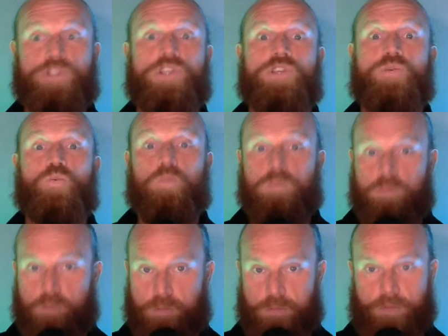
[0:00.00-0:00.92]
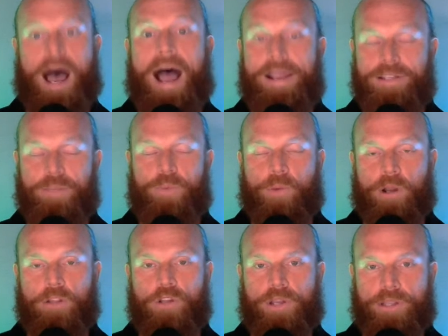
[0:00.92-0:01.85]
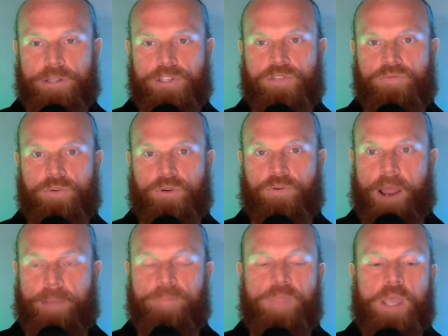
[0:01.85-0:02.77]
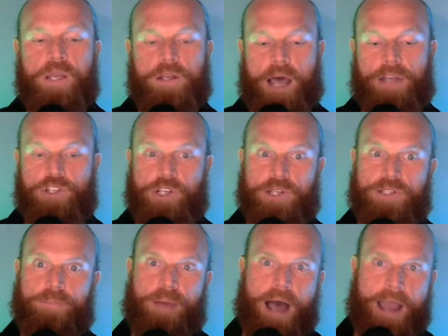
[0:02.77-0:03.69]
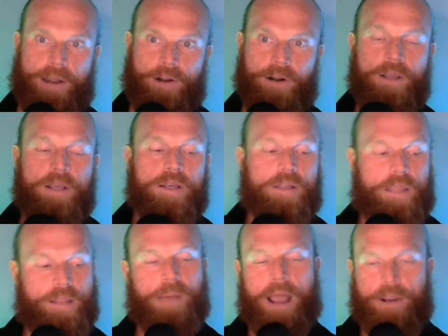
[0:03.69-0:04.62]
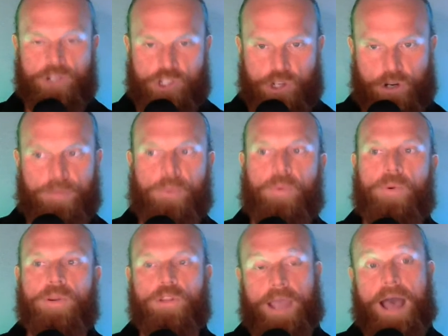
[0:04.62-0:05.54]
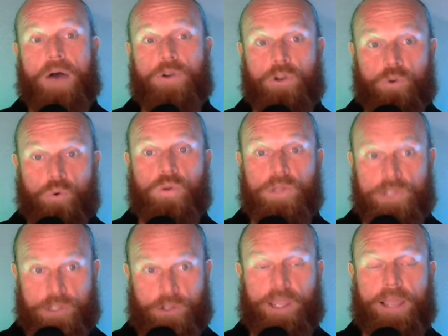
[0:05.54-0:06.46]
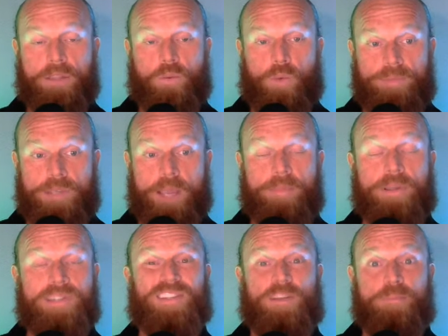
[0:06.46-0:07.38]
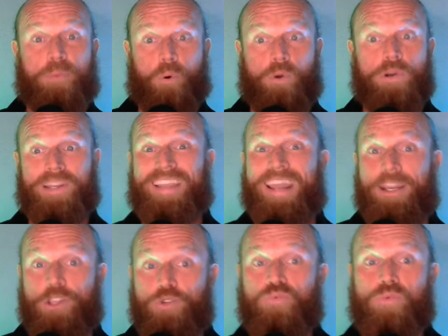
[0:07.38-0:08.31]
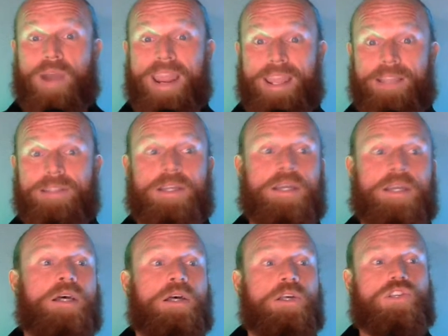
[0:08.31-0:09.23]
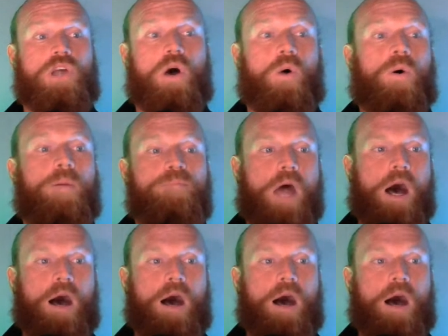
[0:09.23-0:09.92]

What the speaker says: which is the eyes that we want to look at this through, right? Not just the buyer and the buyer's journey, but we want to look at how Google is looking at the website because it's important to getting you ranked. So,